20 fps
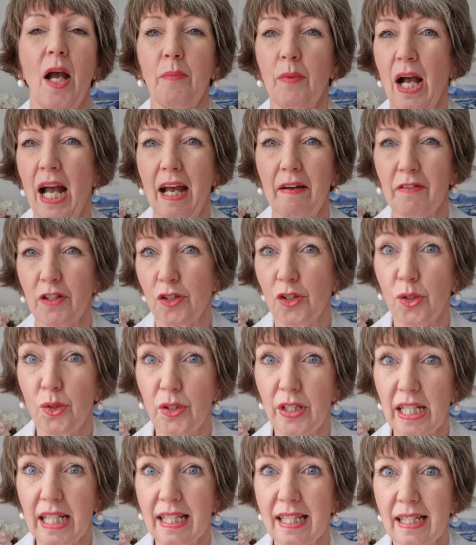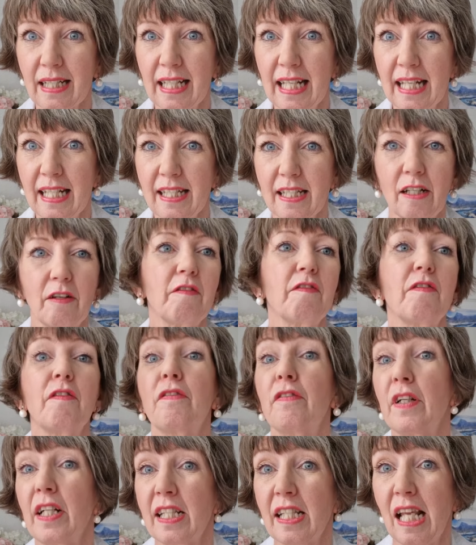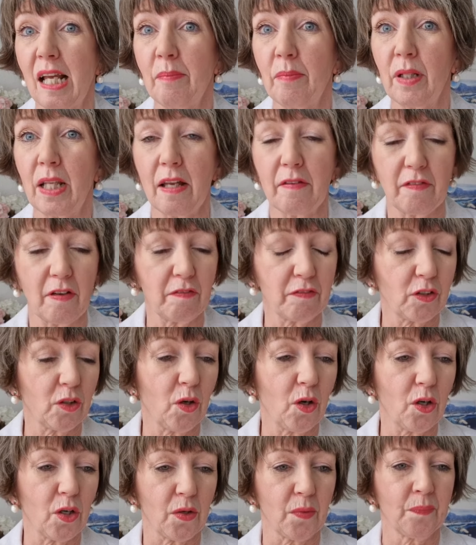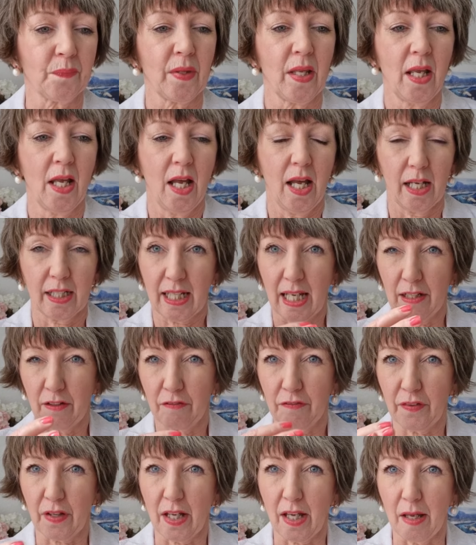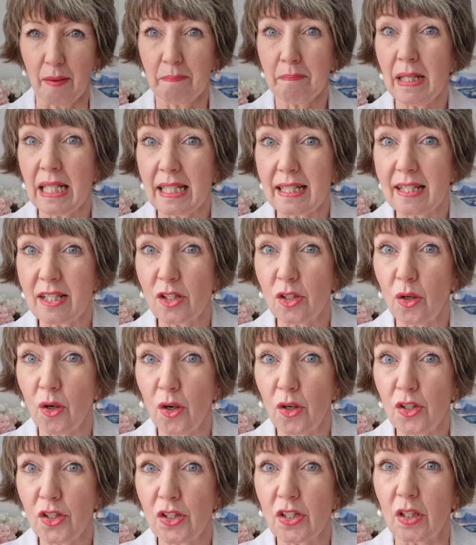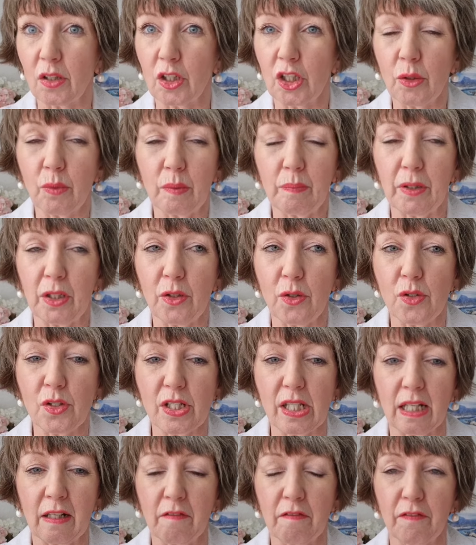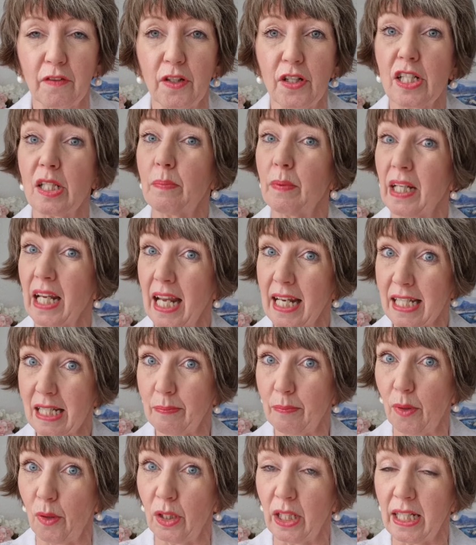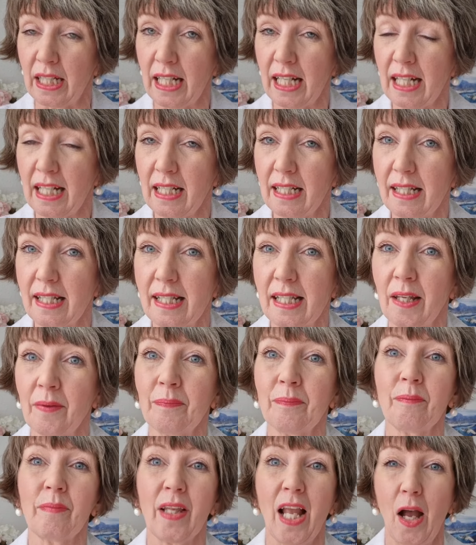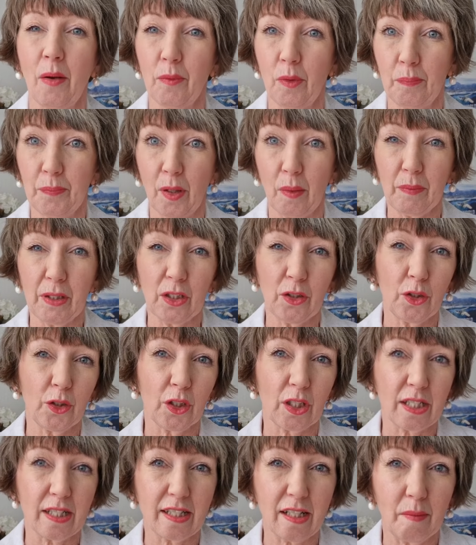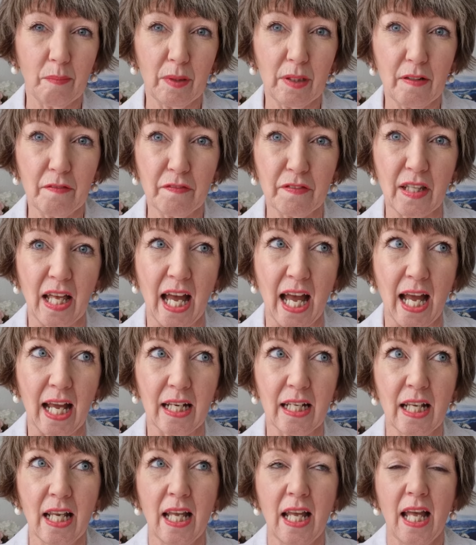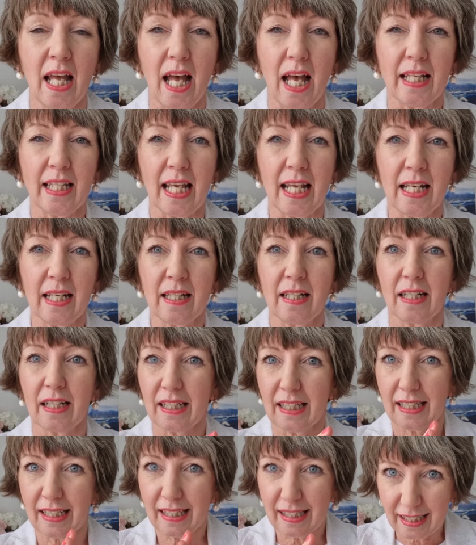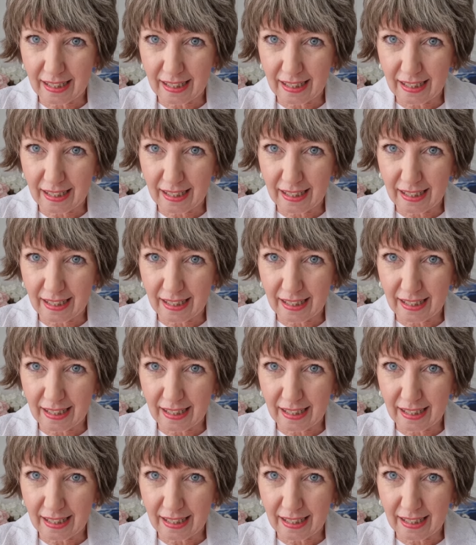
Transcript: And we'll have it 2 days later. For example, if I've got a kind of meat sauce that you would be using for spaghetti bolognese, I will probably cook double of that and then